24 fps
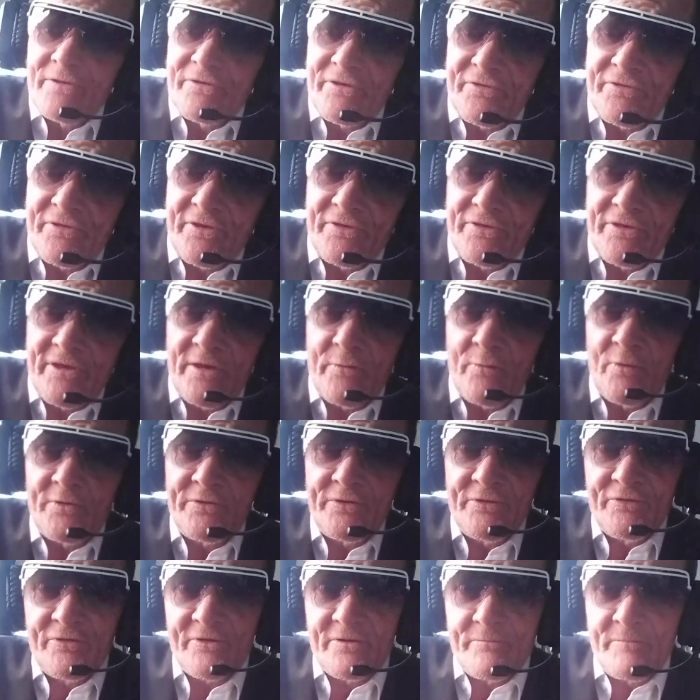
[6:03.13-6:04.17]
She says, yeah,
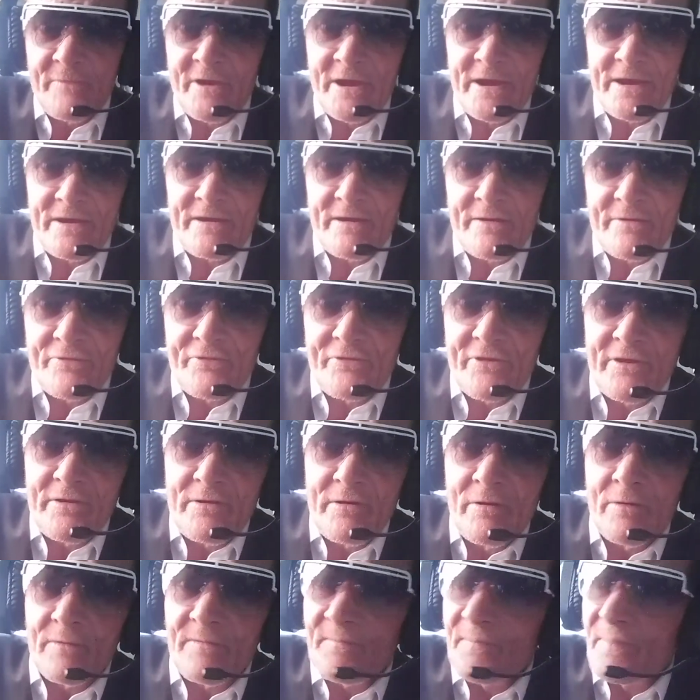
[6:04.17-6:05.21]
what does it mean? And I said,
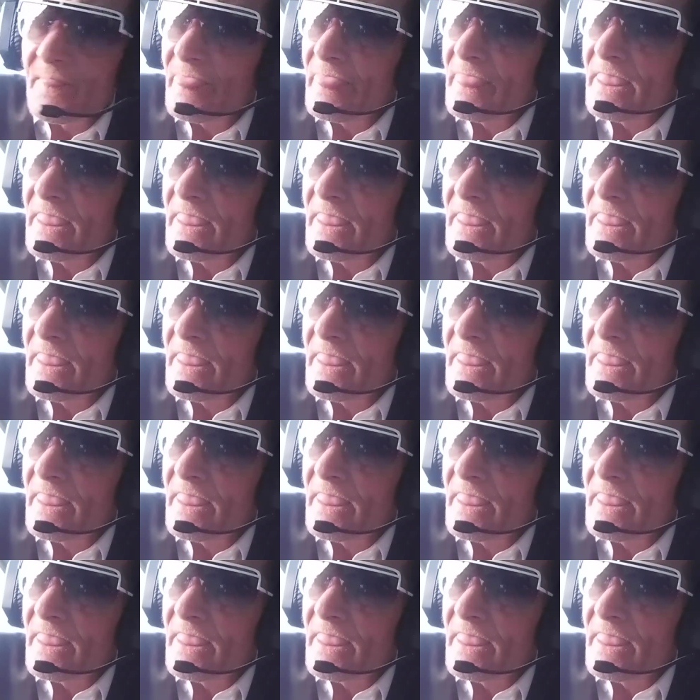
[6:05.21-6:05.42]
look,